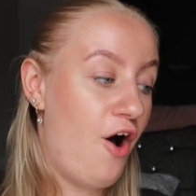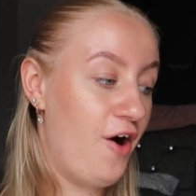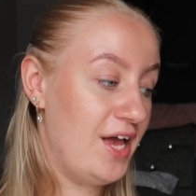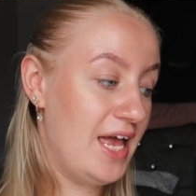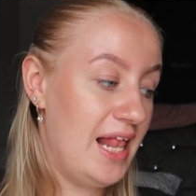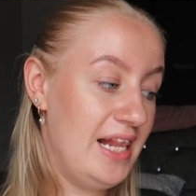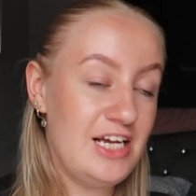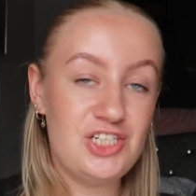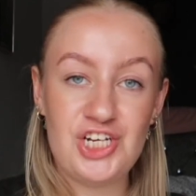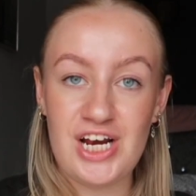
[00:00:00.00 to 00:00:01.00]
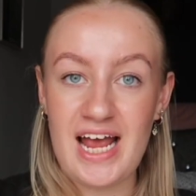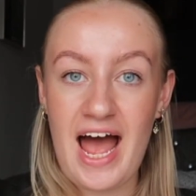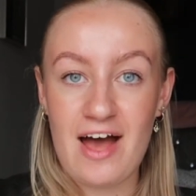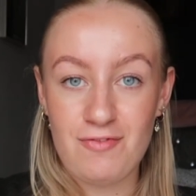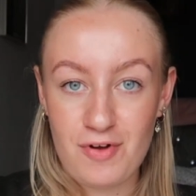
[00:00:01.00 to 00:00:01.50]
I
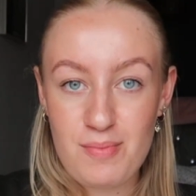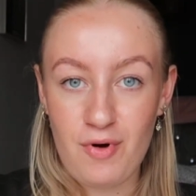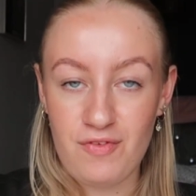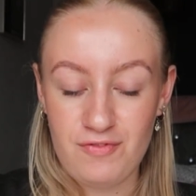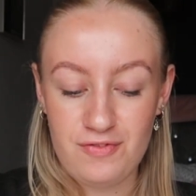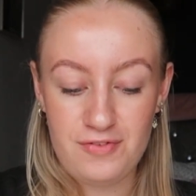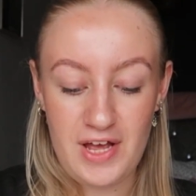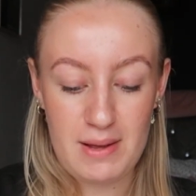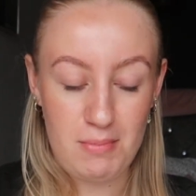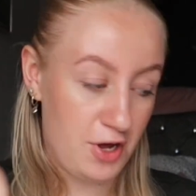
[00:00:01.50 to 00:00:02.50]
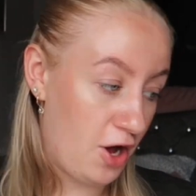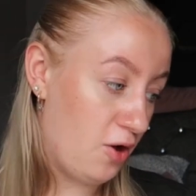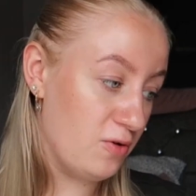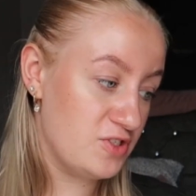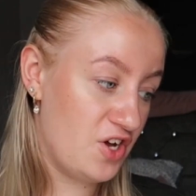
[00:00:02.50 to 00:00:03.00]
literally every month in my
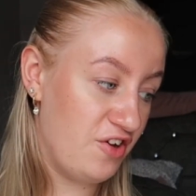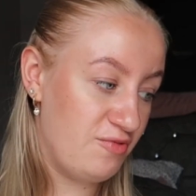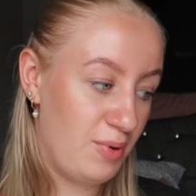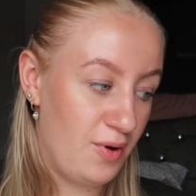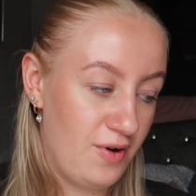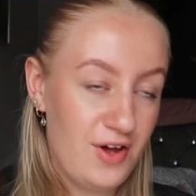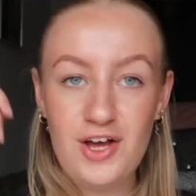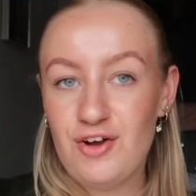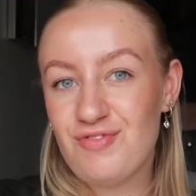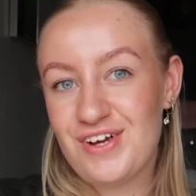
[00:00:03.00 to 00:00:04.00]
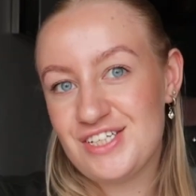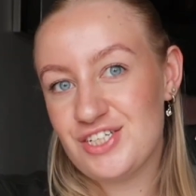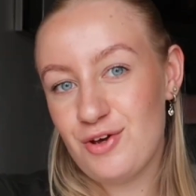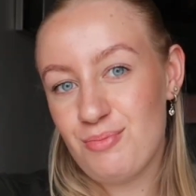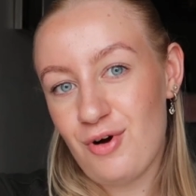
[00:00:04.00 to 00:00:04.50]
goals I've put
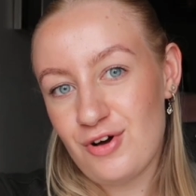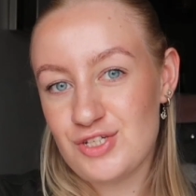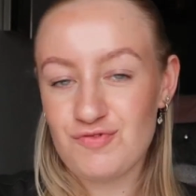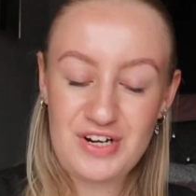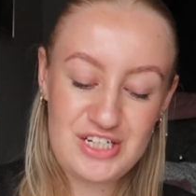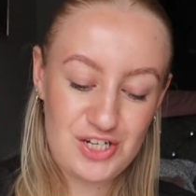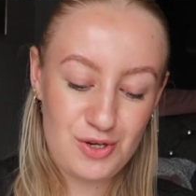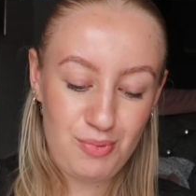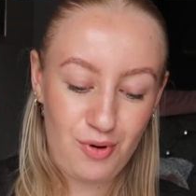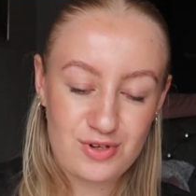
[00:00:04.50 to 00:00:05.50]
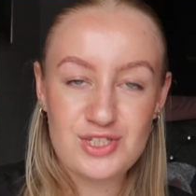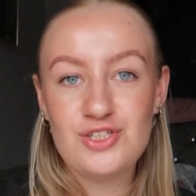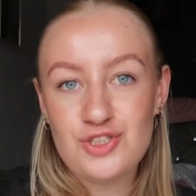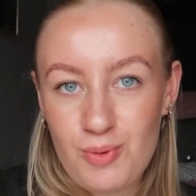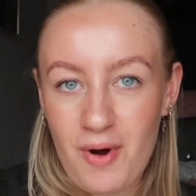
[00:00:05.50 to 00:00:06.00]
read two books, read two
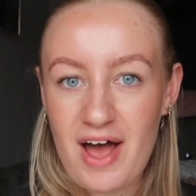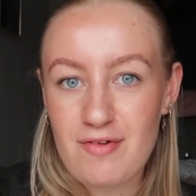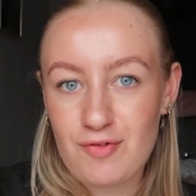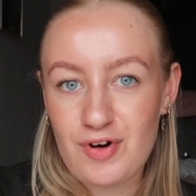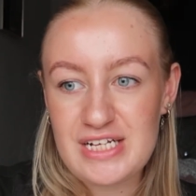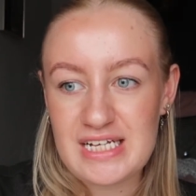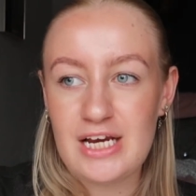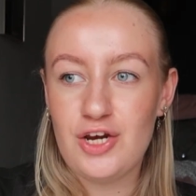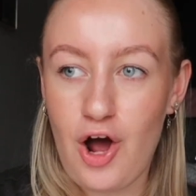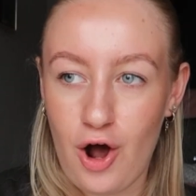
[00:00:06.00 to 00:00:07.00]
books. Do I ever read it?